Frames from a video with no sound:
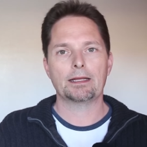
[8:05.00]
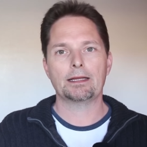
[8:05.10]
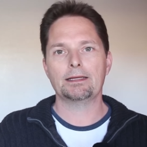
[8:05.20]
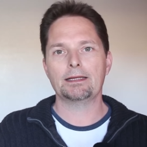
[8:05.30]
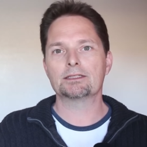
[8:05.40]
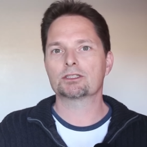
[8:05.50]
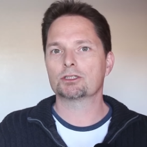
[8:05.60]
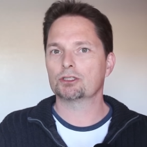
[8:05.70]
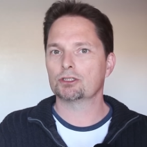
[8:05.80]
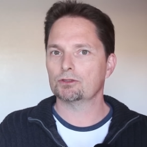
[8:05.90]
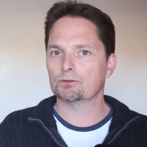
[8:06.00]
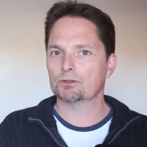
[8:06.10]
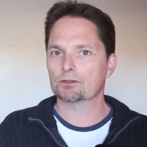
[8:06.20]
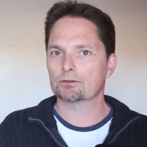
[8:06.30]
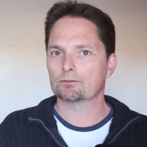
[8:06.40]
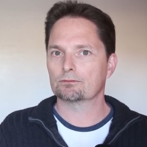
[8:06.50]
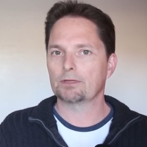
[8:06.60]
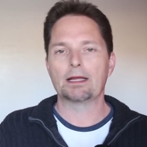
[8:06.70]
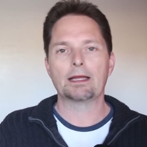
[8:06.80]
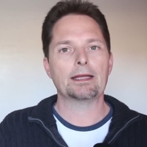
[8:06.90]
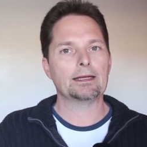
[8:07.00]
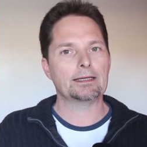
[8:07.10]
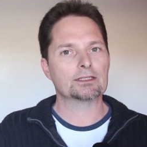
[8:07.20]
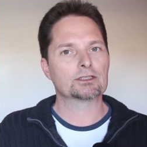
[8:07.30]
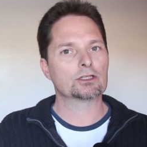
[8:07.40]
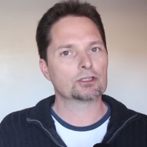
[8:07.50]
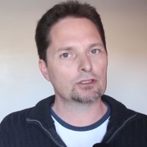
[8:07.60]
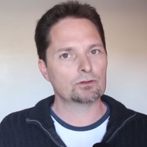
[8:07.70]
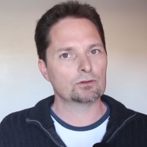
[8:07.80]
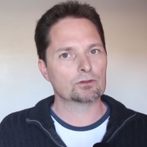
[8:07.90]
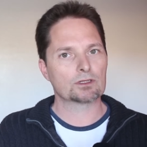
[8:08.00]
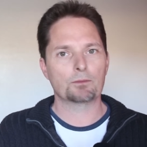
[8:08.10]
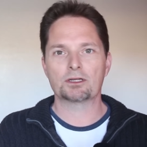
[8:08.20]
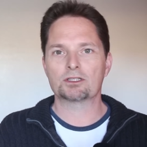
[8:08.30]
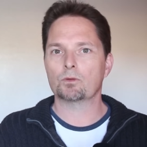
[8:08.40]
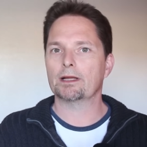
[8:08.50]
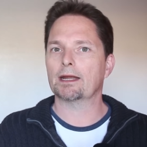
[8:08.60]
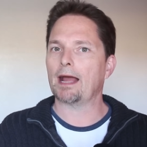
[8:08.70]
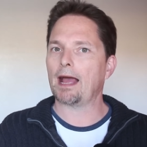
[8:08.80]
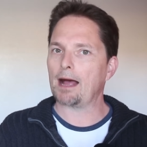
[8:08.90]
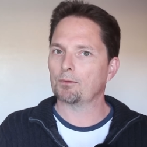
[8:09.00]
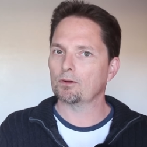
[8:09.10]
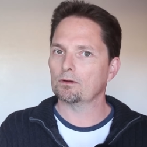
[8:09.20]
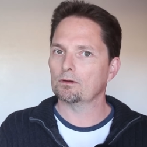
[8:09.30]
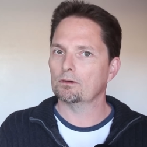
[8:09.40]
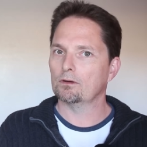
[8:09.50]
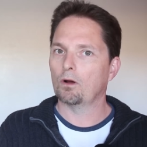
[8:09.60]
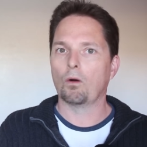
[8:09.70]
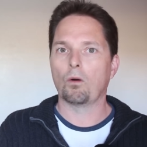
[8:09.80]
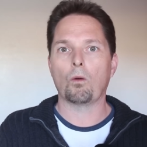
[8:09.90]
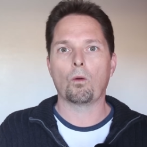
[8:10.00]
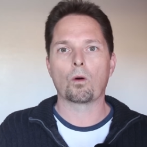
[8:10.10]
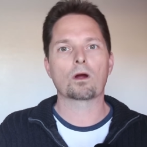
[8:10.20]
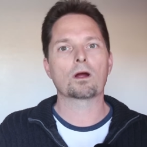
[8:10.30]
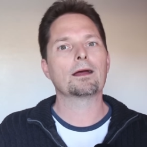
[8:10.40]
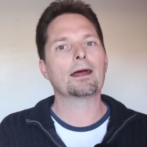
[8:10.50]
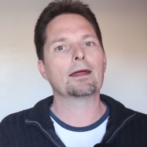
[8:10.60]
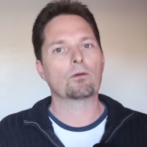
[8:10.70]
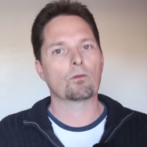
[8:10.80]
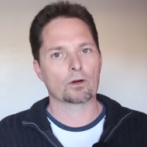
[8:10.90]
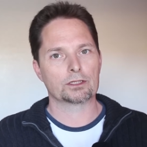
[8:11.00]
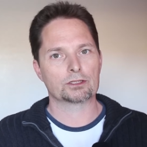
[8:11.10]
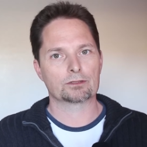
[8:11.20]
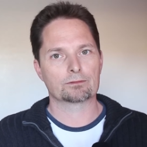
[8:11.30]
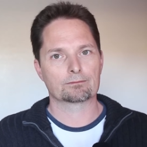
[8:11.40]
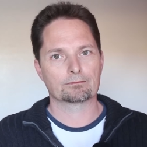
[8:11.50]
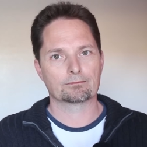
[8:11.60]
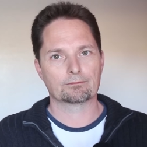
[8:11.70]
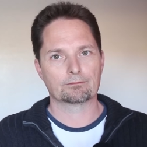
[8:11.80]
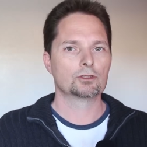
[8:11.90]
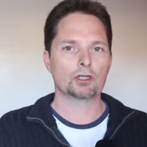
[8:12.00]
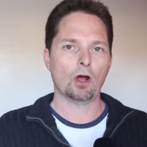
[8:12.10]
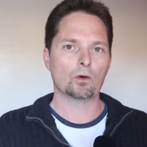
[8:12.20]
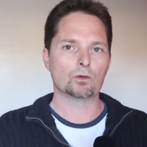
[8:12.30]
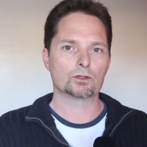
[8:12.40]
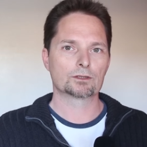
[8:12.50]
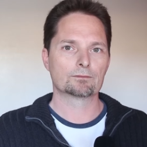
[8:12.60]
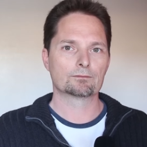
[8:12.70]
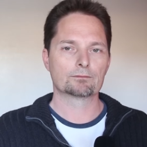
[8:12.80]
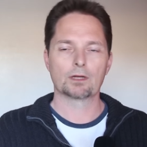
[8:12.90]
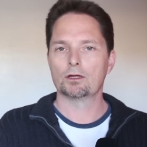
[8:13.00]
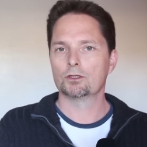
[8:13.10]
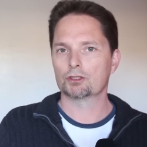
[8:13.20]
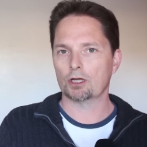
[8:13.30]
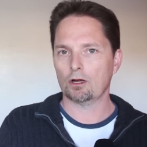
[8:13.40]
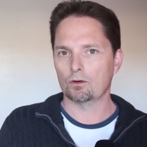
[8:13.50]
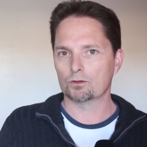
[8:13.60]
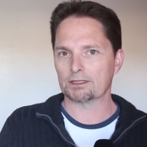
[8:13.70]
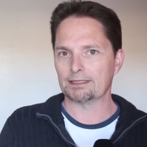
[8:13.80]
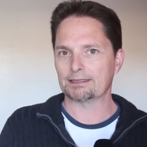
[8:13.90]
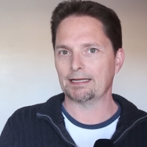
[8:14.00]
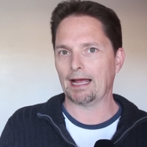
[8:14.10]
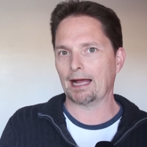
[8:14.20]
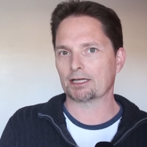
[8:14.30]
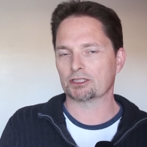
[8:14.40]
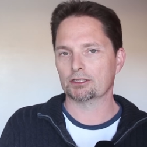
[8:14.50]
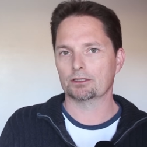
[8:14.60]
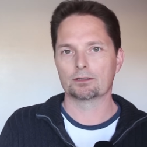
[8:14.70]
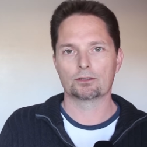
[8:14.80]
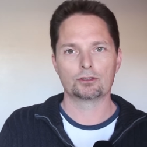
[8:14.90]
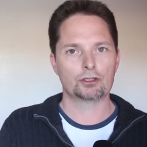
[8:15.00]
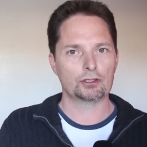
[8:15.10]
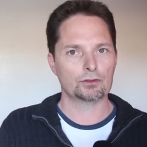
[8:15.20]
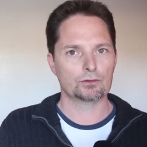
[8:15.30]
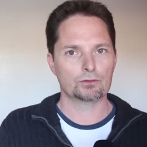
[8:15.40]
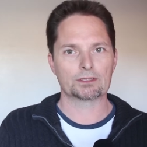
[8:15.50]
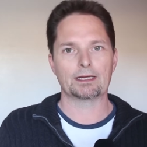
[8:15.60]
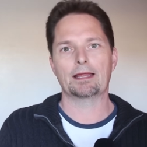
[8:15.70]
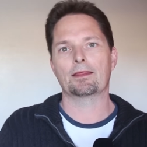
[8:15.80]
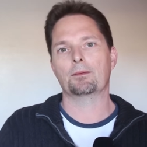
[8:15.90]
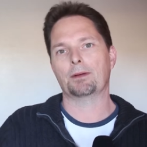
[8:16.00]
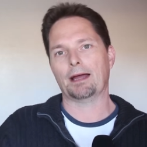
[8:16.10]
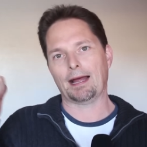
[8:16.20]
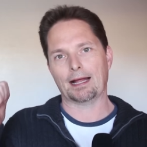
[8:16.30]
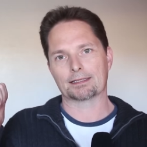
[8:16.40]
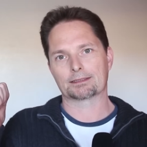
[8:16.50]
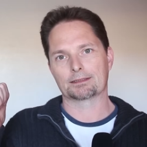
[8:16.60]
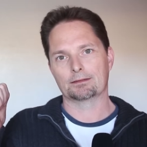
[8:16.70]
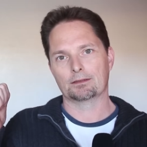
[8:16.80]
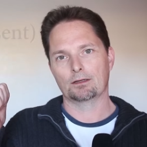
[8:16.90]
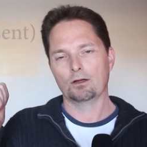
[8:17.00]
He needs to choose. He needs to choose between an apple or an orange. Chose. Chose is the action choose in the past.